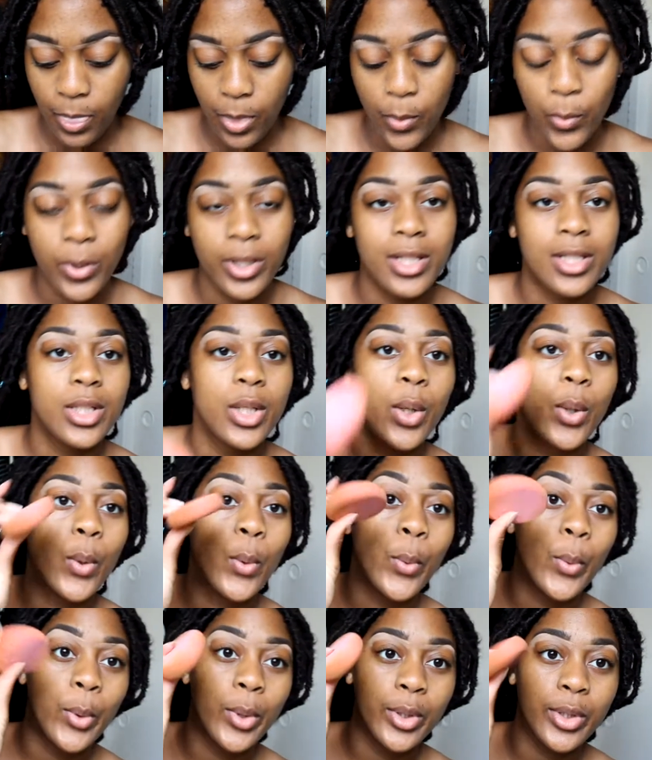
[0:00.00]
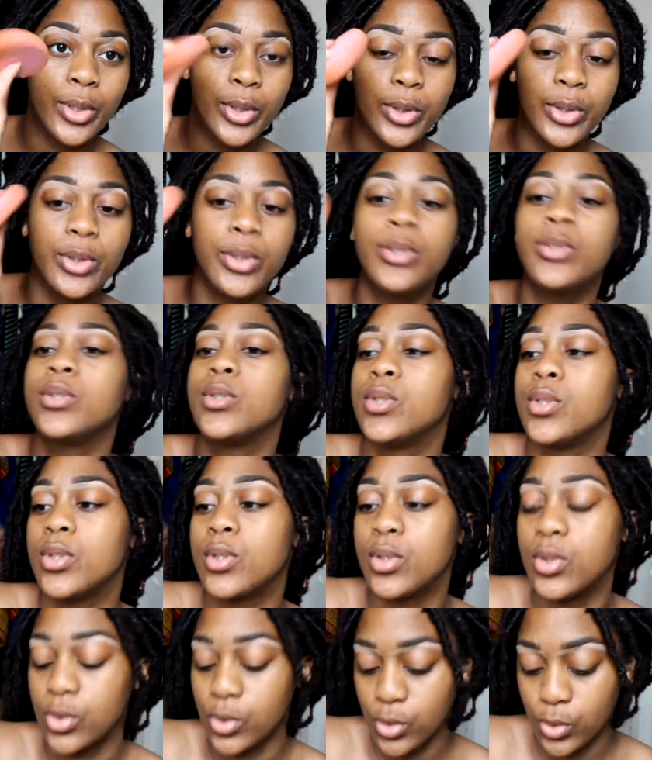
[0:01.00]
with one of these.
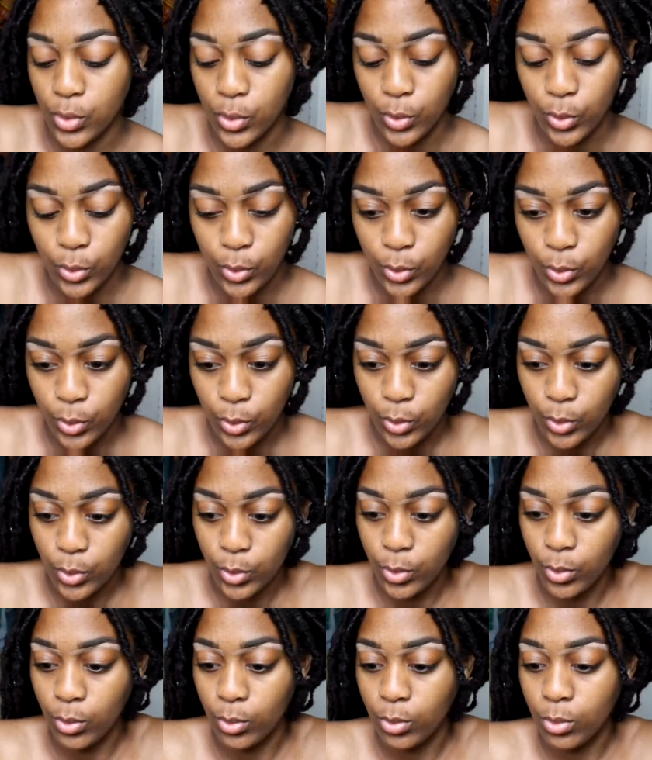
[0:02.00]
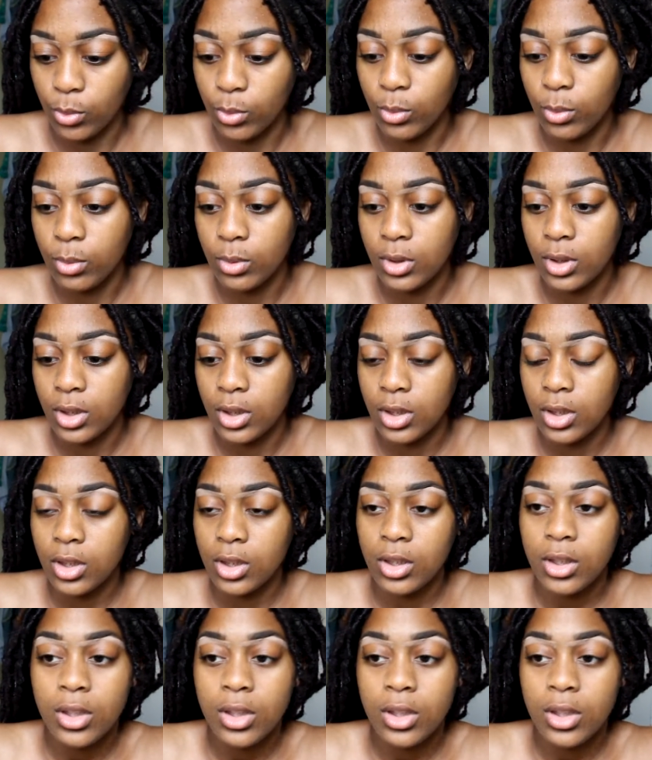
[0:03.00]
So yeah.